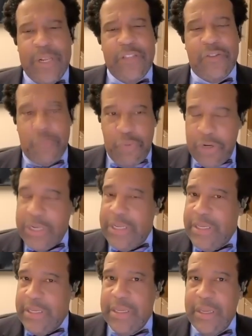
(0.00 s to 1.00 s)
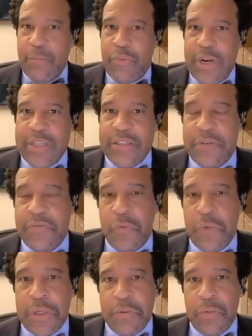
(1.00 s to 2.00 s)
And it's pretty impressive
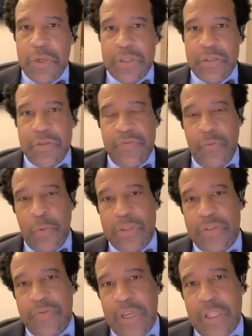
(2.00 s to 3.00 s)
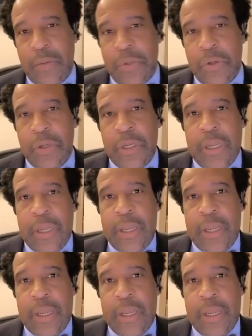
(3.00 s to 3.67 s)
what what's what's available.